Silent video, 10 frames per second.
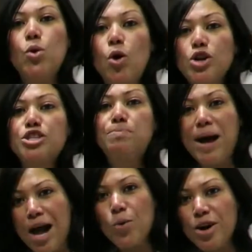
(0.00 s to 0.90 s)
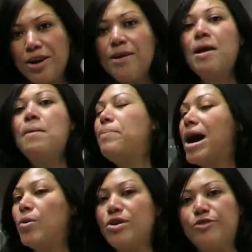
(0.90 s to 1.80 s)
2 horsepower
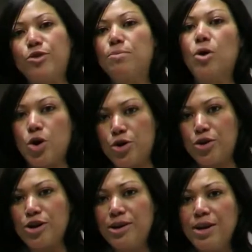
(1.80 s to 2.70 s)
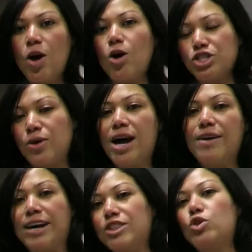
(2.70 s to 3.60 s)
powerful motor, also
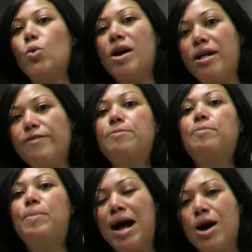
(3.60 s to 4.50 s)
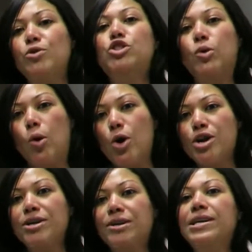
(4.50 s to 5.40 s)
have a 12 pound
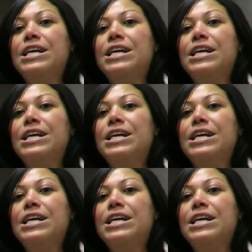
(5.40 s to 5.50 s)
torque